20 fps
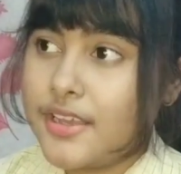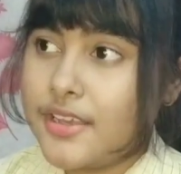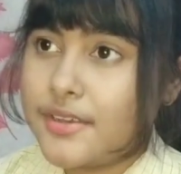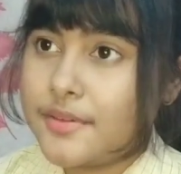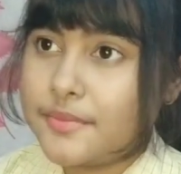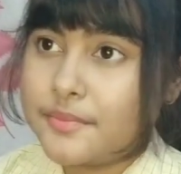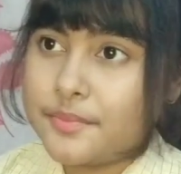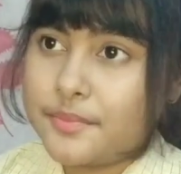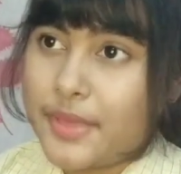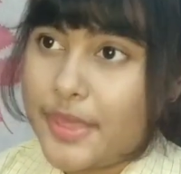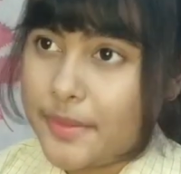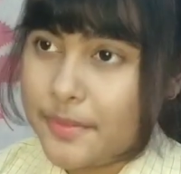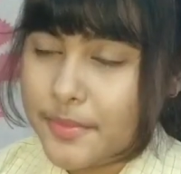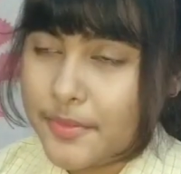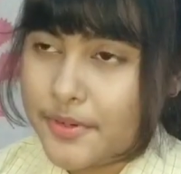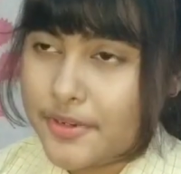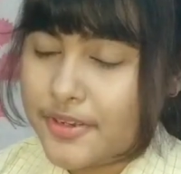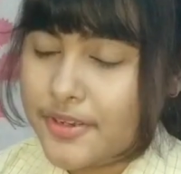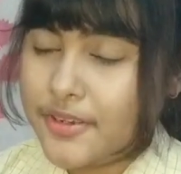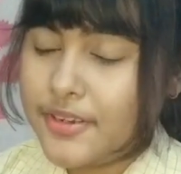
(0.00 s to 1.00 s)

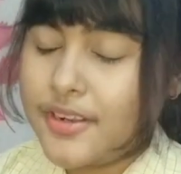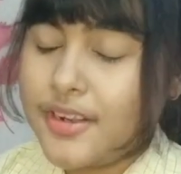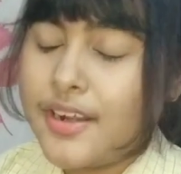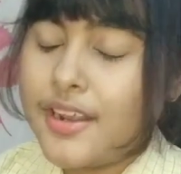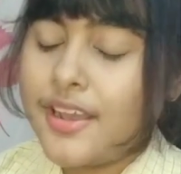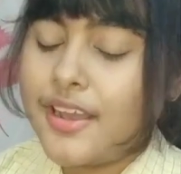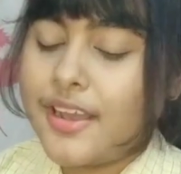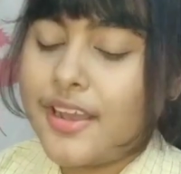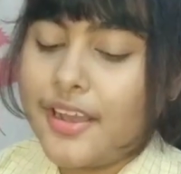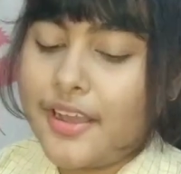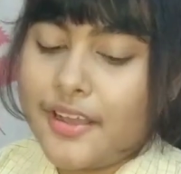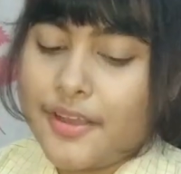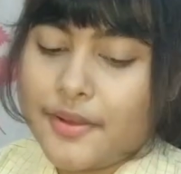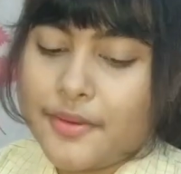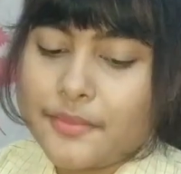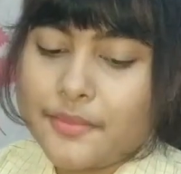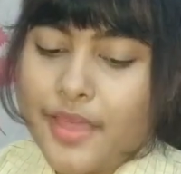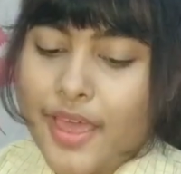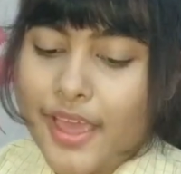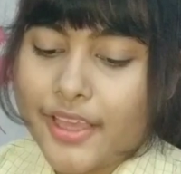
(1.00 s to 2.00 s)
paper,
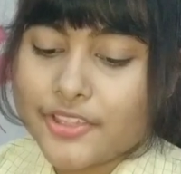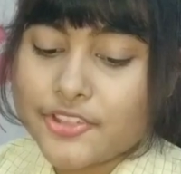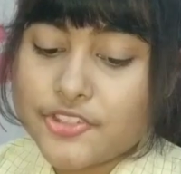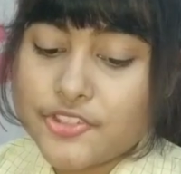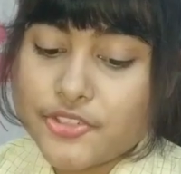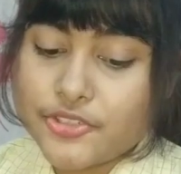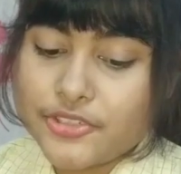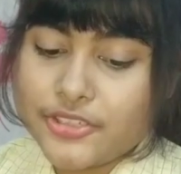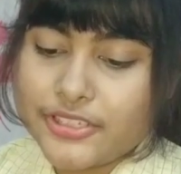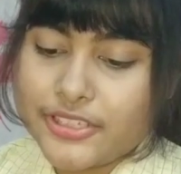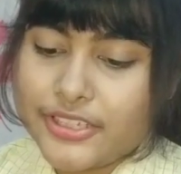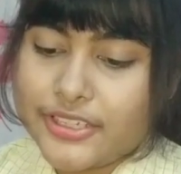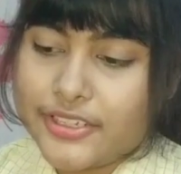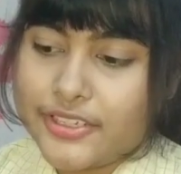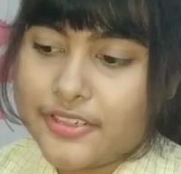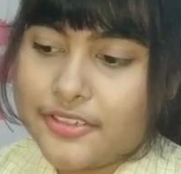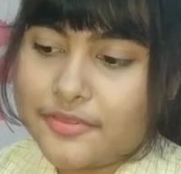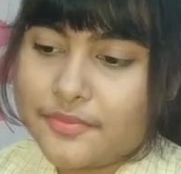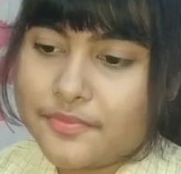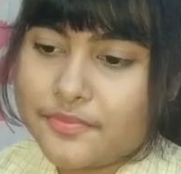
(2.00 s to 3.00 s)
actually
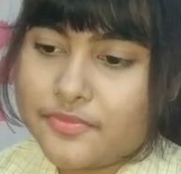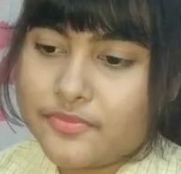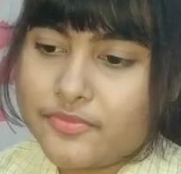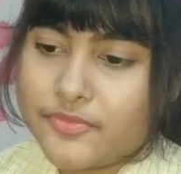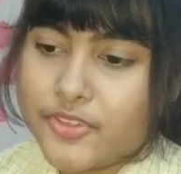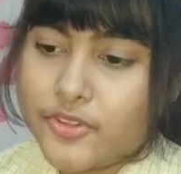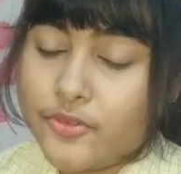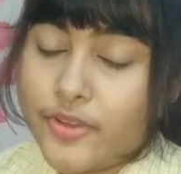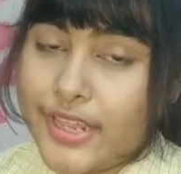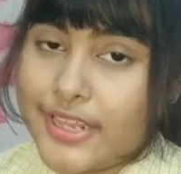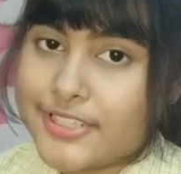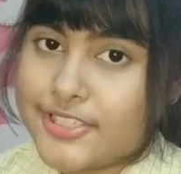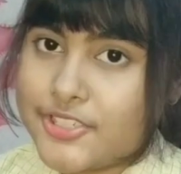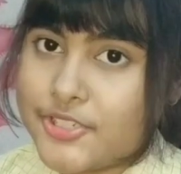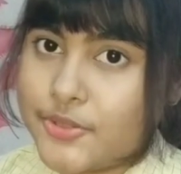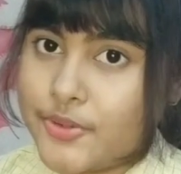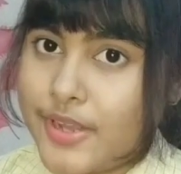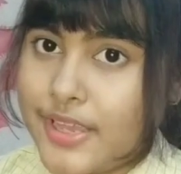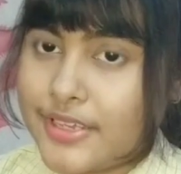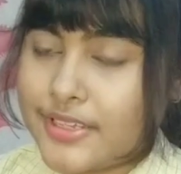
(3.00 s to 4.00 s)
rate
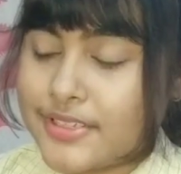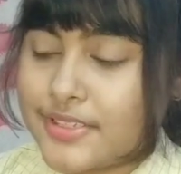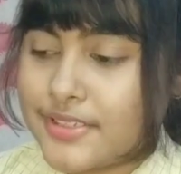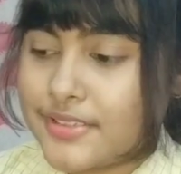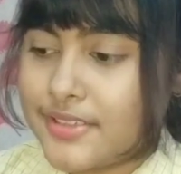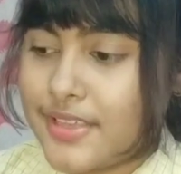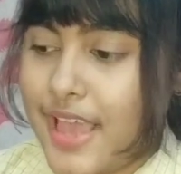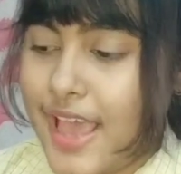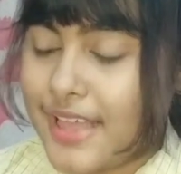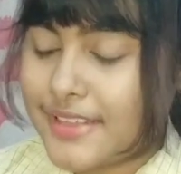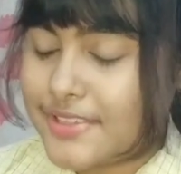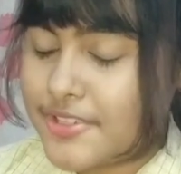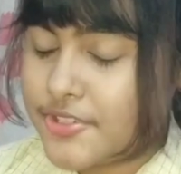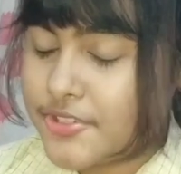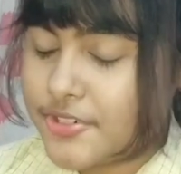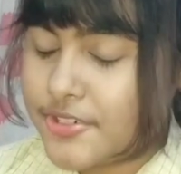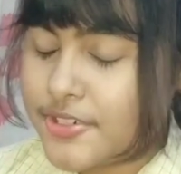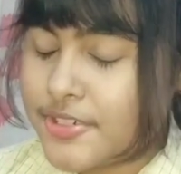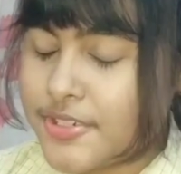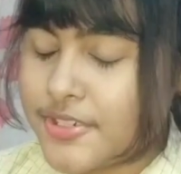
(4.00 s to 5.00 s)
your
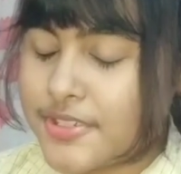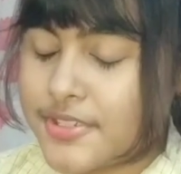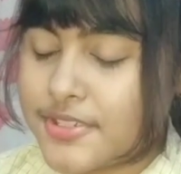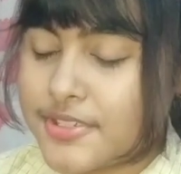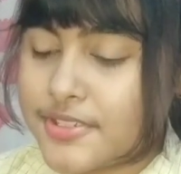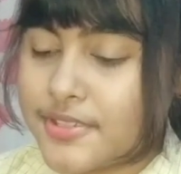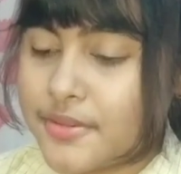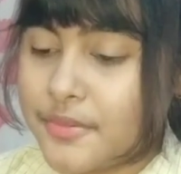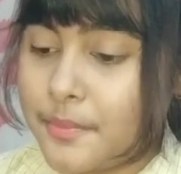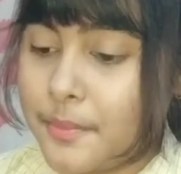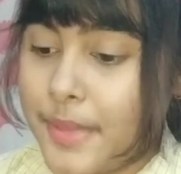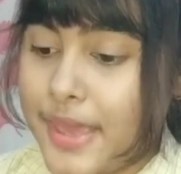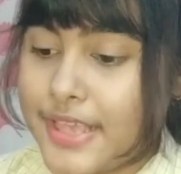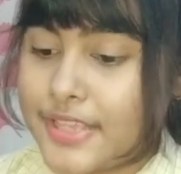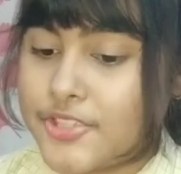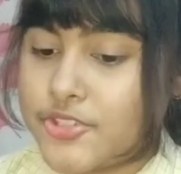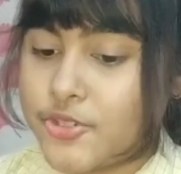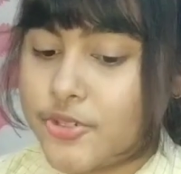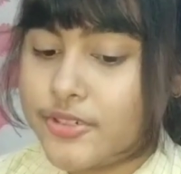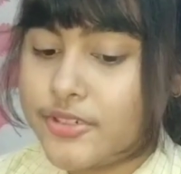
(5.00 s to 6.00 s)
answers
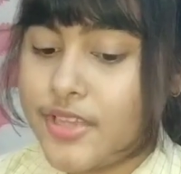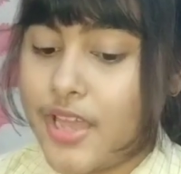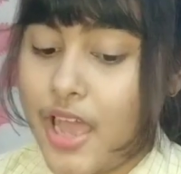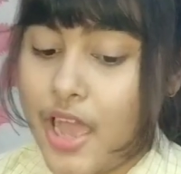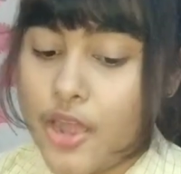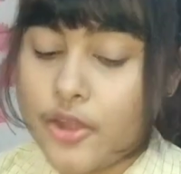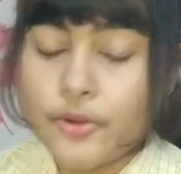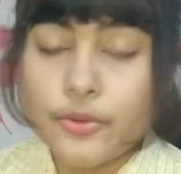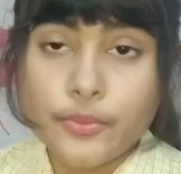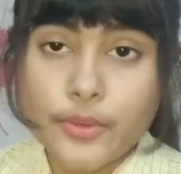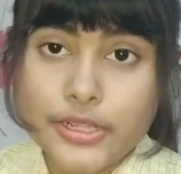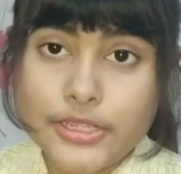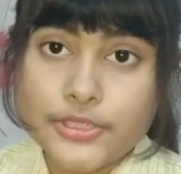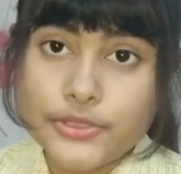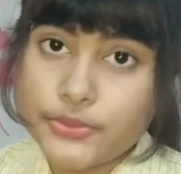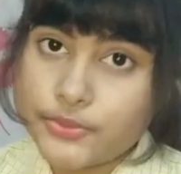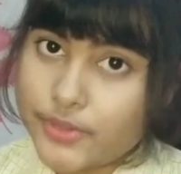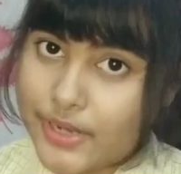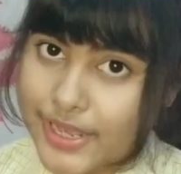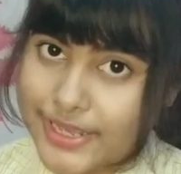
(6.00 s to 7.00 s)
based on how well you
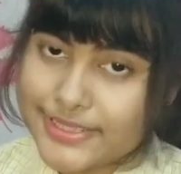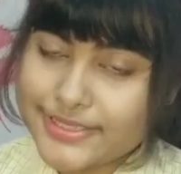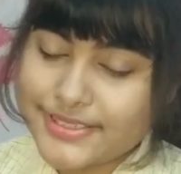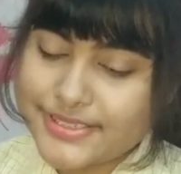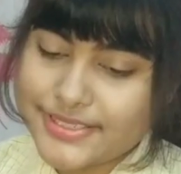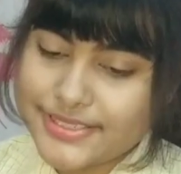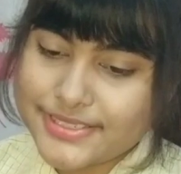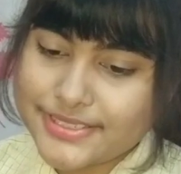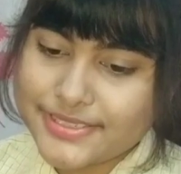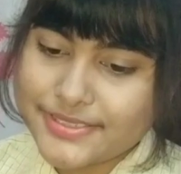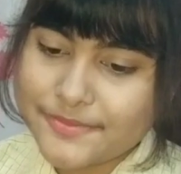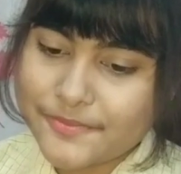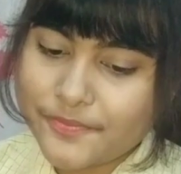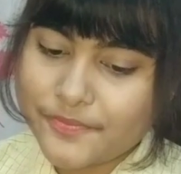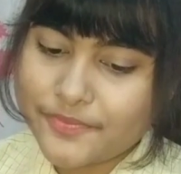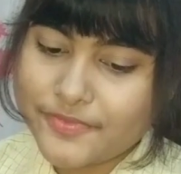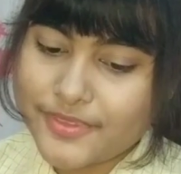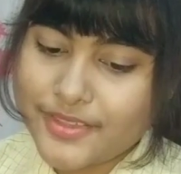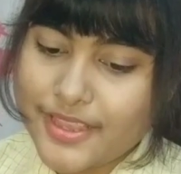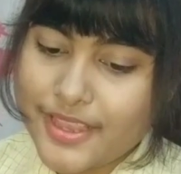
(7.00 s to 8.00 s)
write
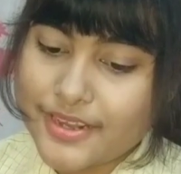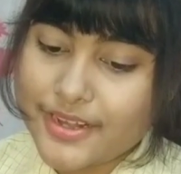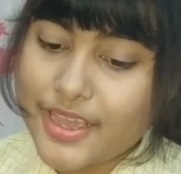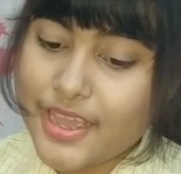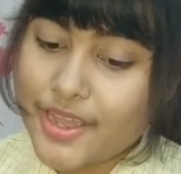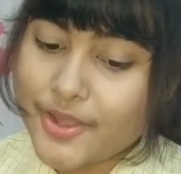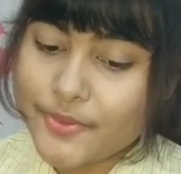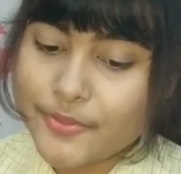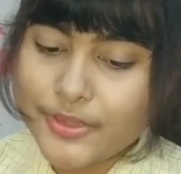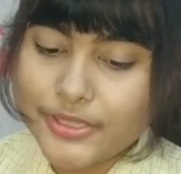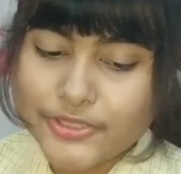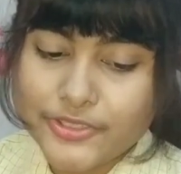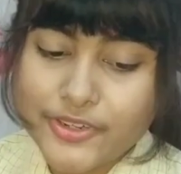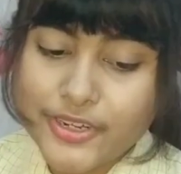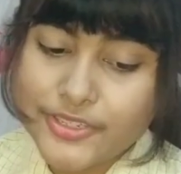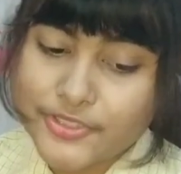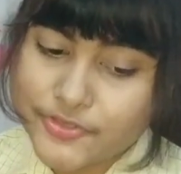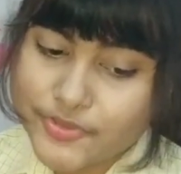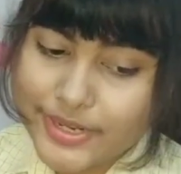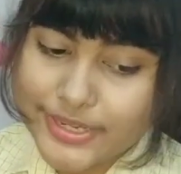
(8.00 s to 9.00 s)
and how well your
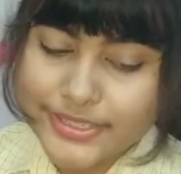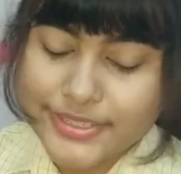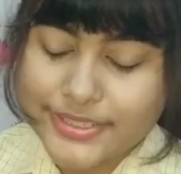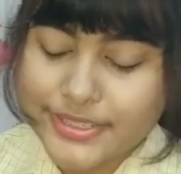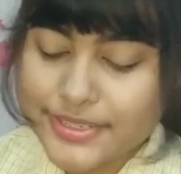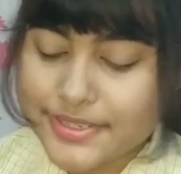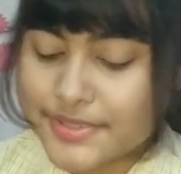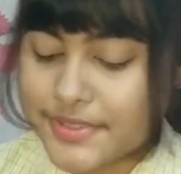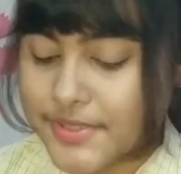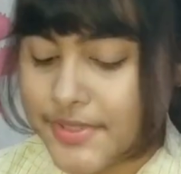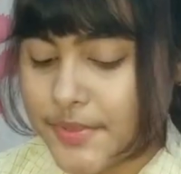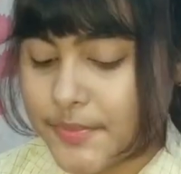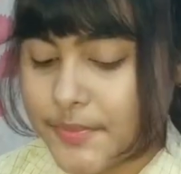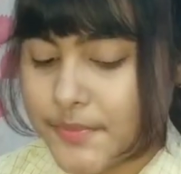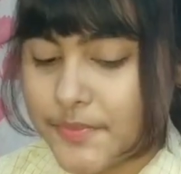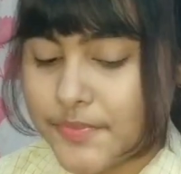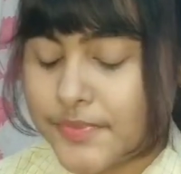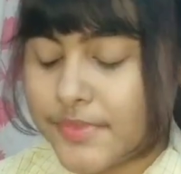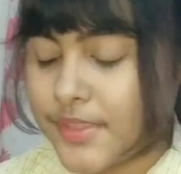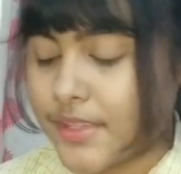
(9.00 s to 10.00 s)
handwriting is.
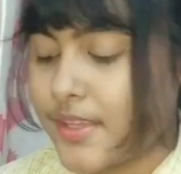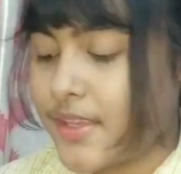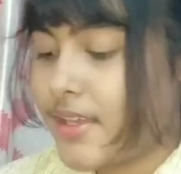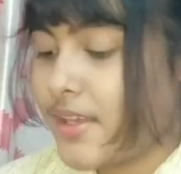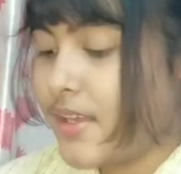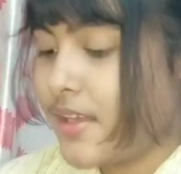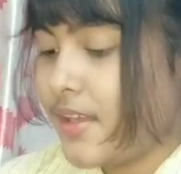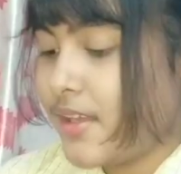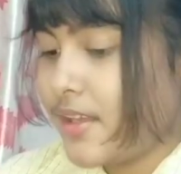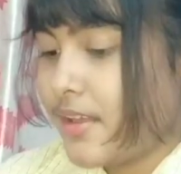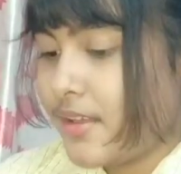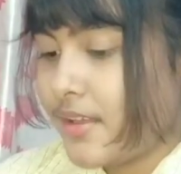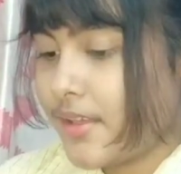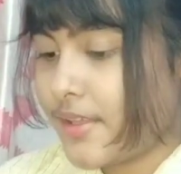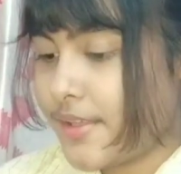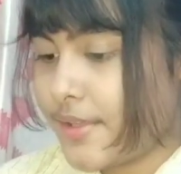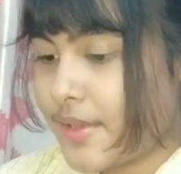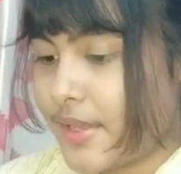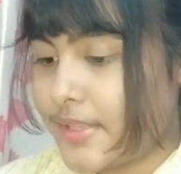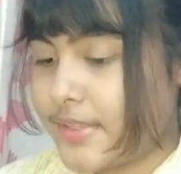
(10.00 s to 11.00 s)

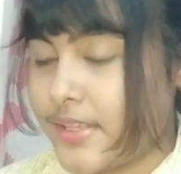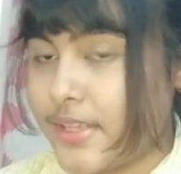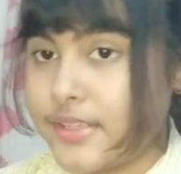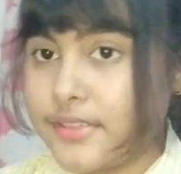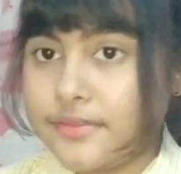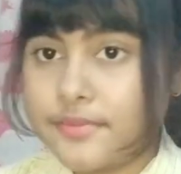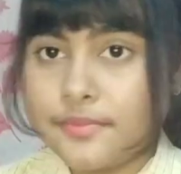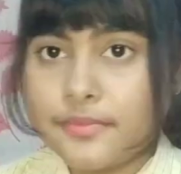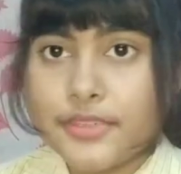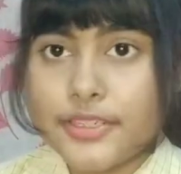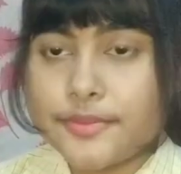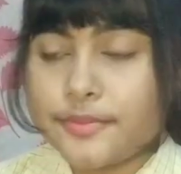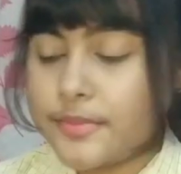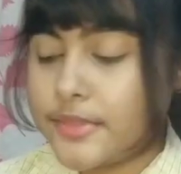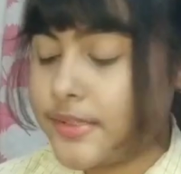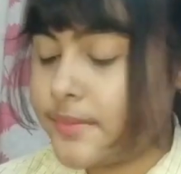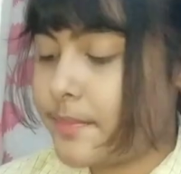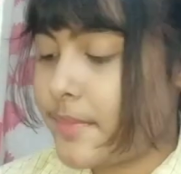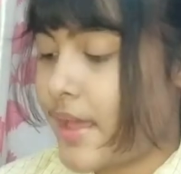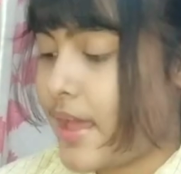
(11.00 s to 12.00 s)
And then let me
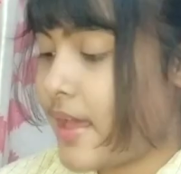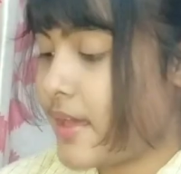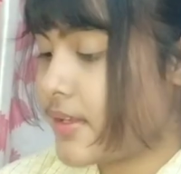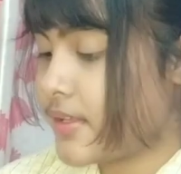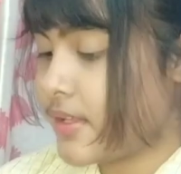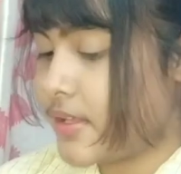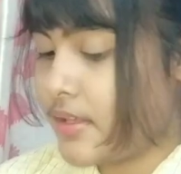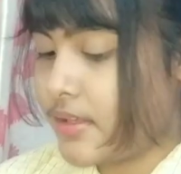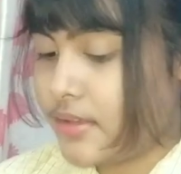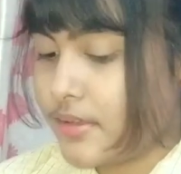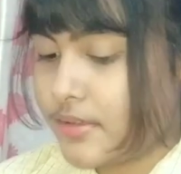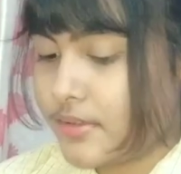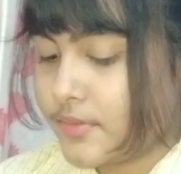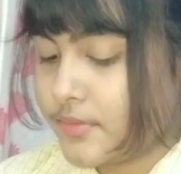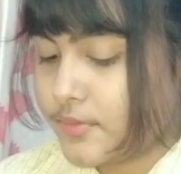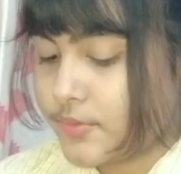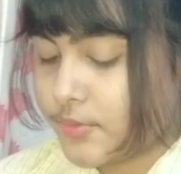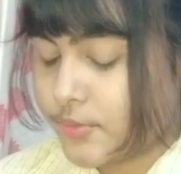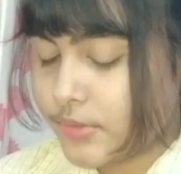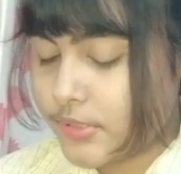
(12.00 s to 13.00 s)
pack a
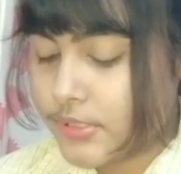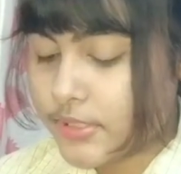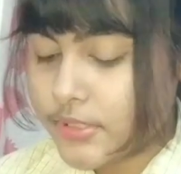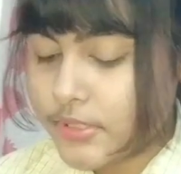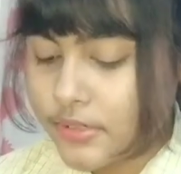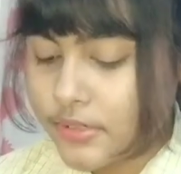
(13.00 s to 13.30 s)
ruler,